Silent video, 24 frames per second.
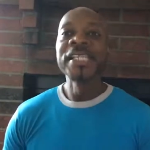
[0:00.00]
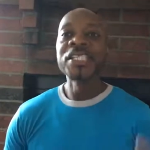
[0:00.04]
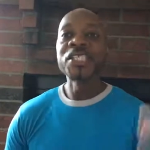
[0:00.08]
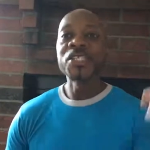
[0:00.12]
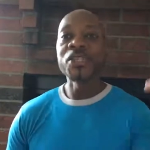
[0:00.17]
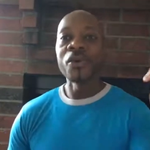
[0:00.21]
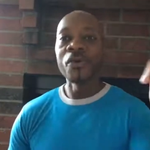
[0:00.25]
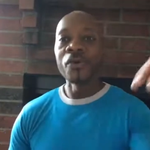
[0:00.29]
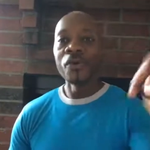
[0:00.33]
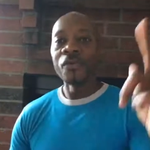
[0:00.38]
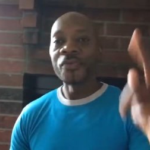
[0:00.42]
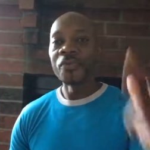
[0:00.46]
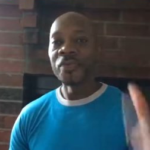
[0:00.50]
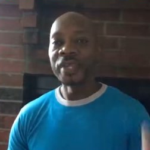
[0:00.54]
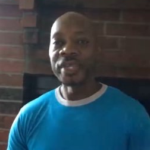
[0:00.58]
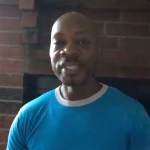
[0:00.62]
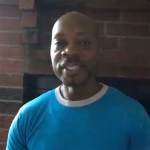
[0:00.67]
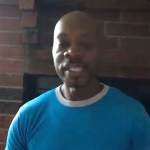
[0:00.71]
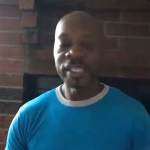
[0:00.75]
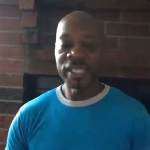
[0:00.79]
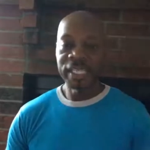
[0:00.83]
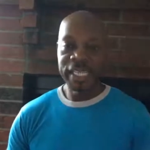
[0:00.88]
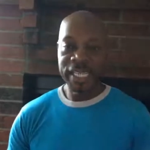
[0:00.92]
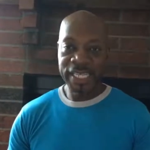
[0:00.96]
So
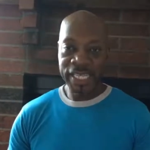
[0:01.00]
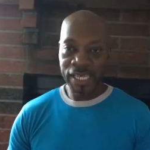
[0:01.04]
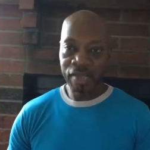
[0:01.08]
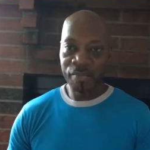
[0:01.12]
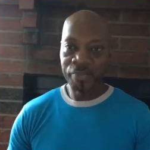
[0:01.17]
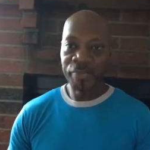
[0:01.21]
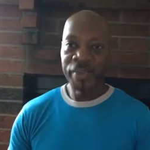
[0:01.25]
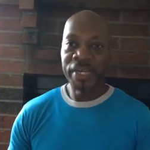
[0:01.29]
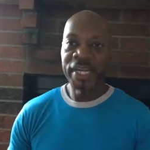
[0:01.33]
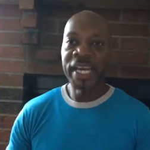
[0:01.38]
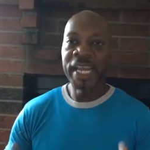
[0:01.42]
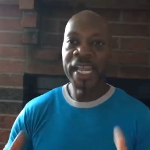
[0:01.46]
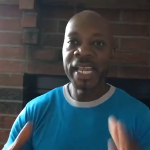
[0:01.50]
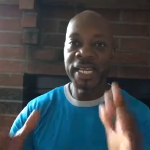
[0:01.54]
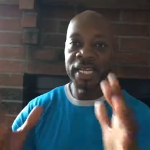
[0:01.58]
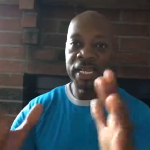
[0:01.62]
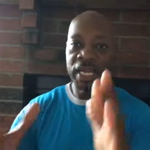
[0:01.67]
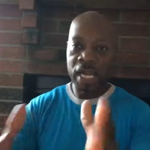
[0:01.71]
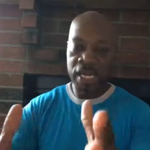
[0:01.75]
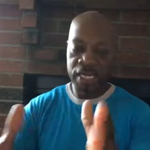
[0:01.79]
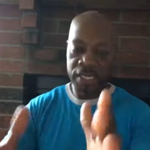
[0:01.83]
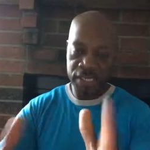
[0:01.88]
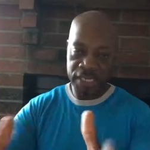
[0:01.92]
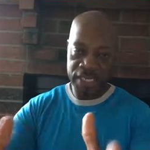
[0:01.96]
there's a link up there.
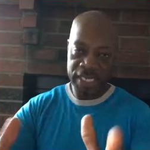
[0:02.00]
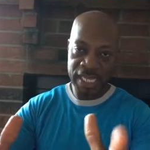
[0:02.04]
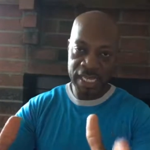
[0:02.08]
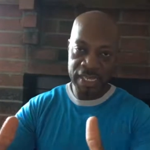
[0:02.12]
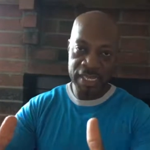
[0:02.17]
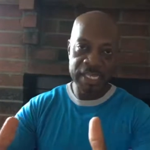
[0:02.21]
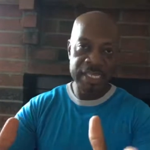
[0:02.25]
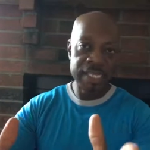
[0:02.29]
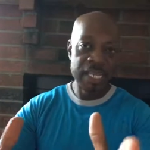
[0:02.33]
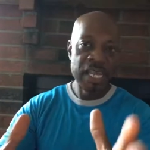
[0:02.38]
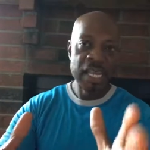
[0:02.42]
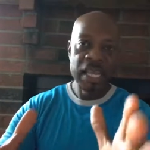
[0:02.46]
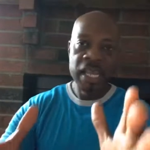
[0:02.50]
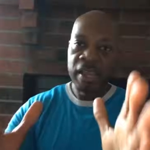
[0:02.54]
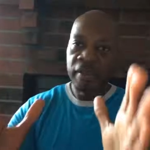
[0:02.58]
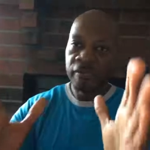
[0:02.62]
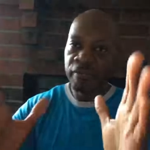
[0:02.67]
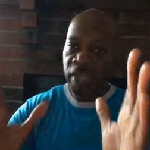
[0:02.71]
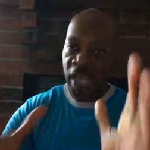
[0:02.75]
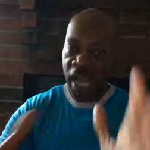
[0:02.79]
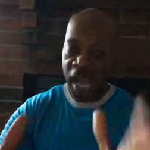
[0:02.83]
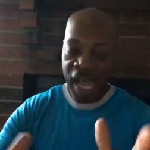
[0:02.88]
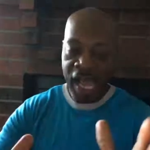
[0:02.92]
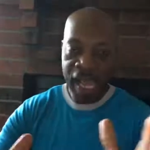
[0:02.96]
And understand this,
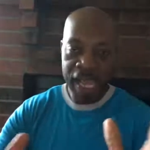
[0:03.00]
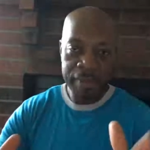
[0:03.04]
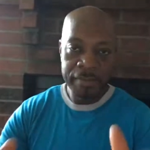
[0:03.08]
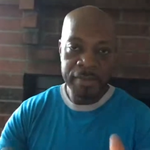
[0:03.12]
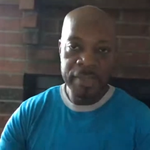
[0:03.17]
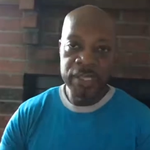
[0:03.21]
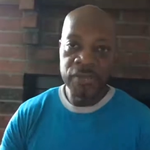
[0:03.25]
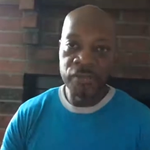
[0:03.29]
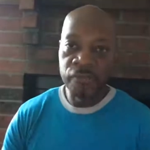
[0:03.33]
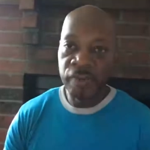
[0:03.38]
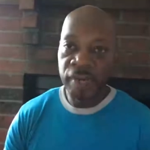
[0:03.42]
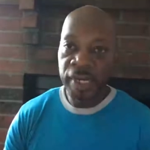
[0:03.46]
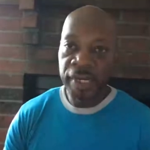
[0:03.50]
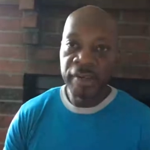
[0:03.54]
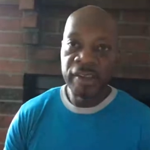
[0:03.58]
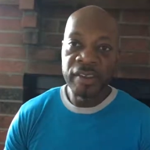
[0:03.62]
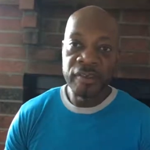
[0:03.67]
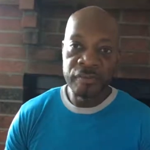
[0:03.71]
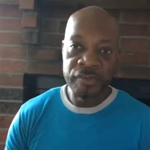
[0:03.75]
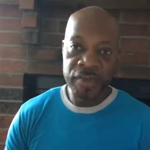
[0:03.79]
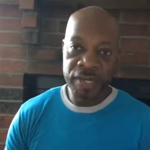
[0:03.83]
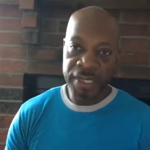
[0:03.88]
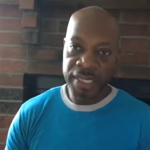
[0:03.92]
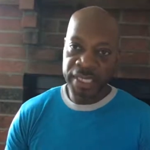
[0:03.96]
if time is
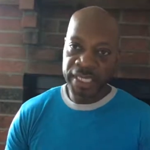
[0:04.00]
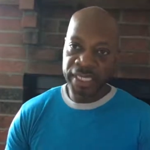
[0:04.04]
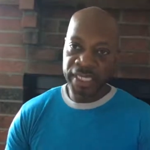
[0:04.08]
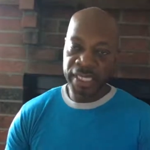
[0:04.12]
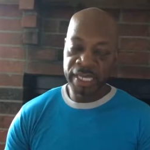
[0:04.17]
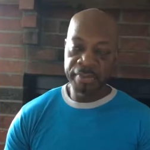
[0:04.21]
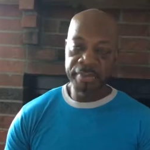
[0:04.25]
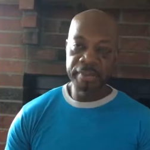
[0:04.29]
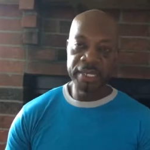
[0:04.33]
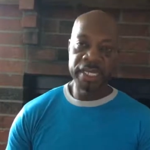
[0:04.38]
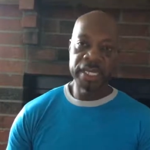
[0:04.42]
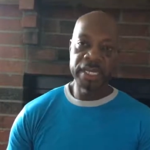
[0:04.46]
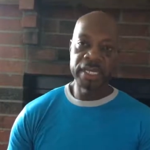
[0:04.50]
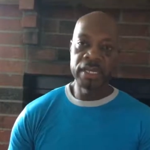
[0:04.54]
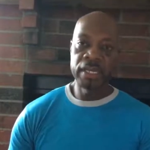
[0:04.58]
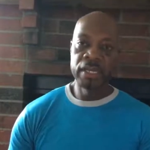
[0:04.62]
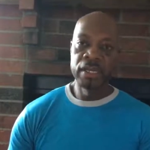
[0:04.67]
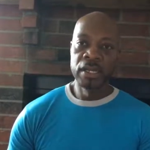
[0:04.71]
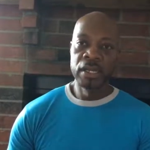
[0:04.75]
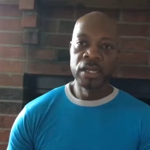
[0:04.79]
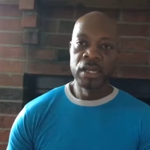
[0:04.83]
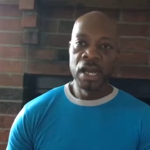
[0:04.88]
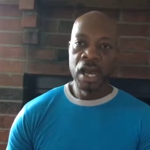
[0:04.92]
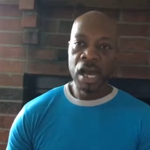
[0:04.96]
very, very limited
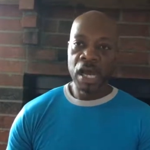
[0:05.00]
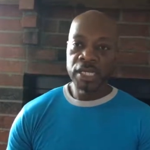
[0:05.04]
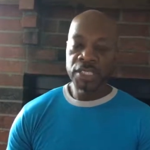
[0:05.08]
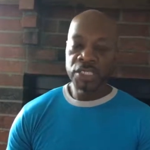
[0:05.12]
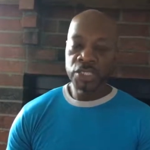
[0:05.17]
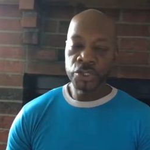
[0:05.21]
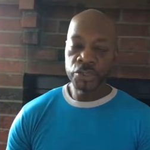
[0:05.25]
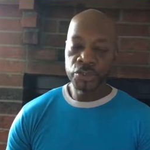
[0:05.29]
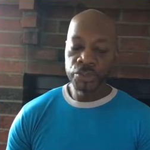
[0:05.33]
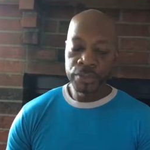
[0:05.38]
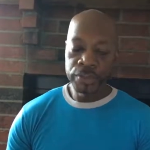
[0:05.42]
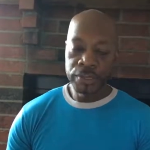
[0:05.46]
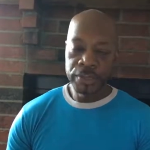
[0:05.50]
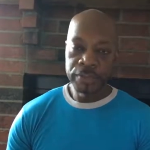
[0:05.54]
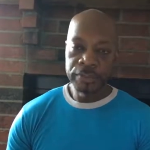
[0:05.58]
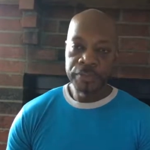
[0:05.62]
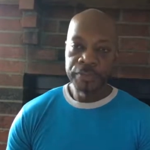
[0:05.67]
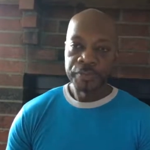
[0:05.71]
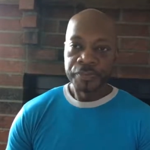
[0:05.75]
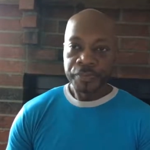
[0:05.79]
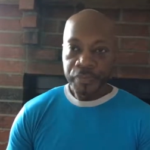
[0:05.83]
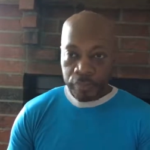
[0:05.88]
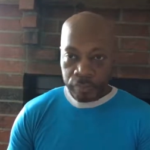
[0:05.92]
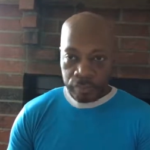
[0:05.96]
uh, to
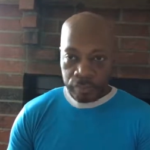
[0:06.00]
you,